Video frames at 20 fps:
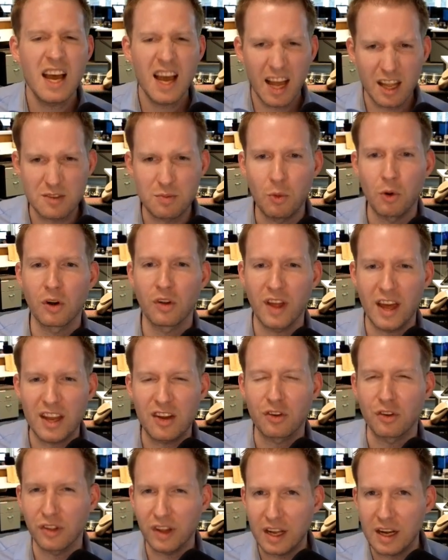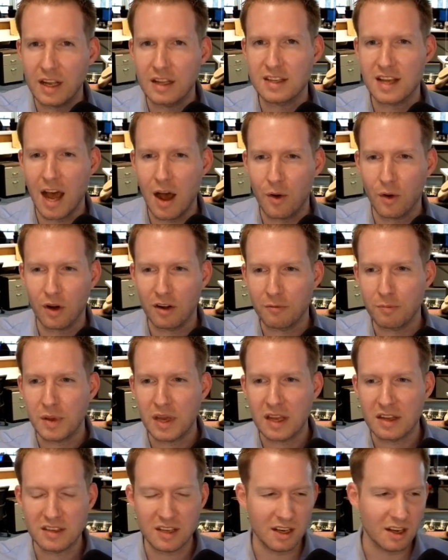It's more like your Leaning Tower of
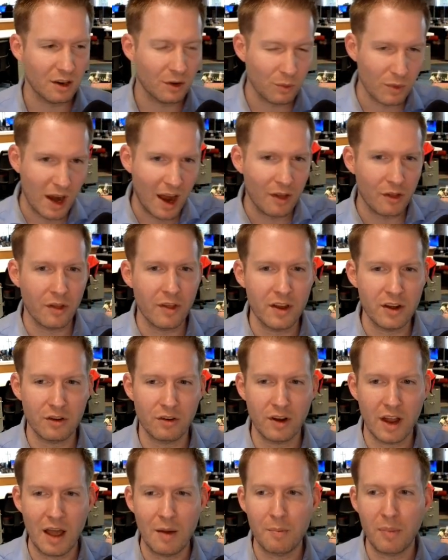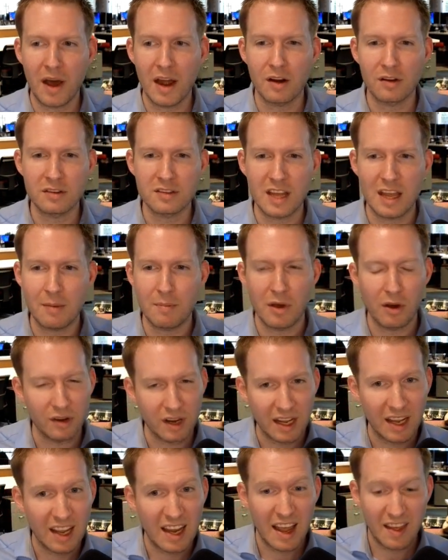Pisa rather than your Empire State
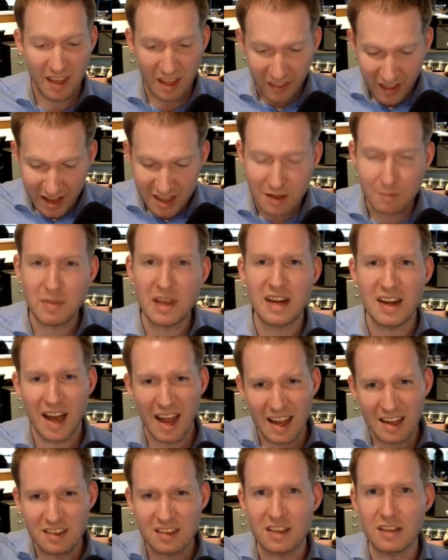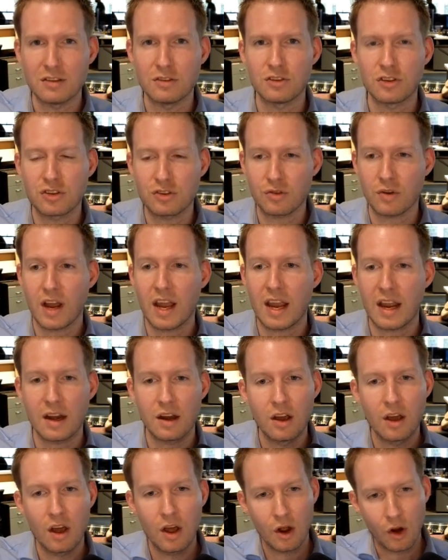Building. Again, they like to be nice and straight
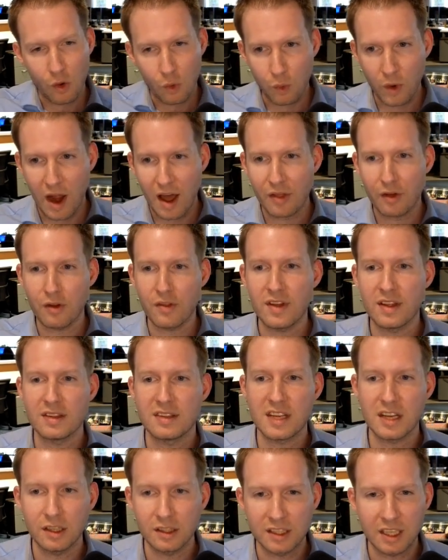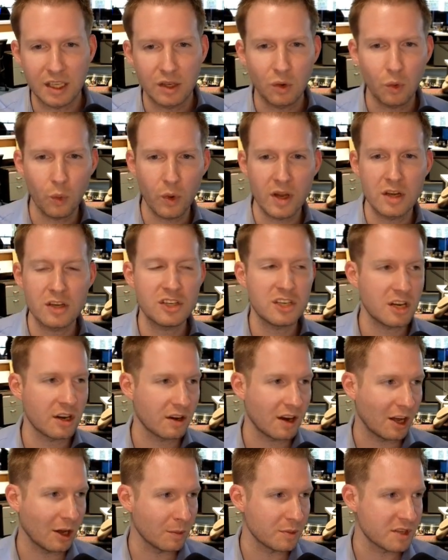rather than tilted, wind shear
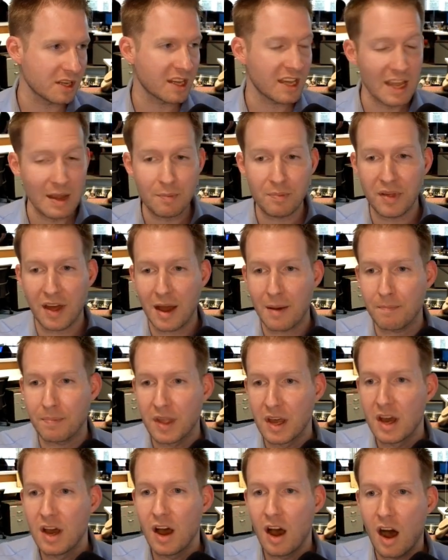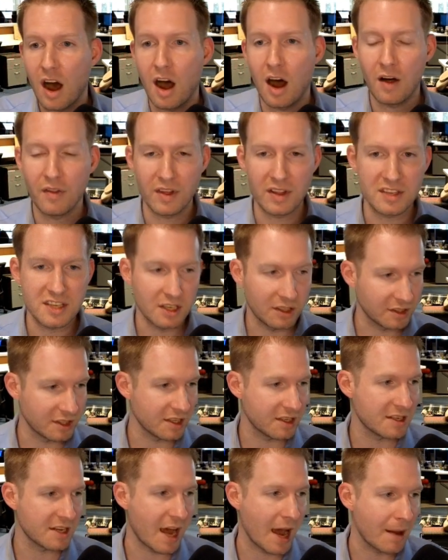helps to keep them on the
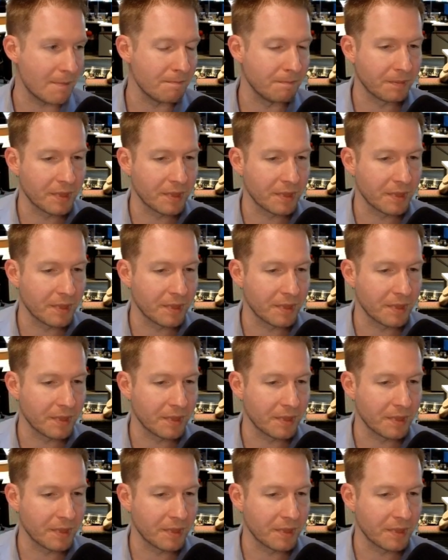tilted side.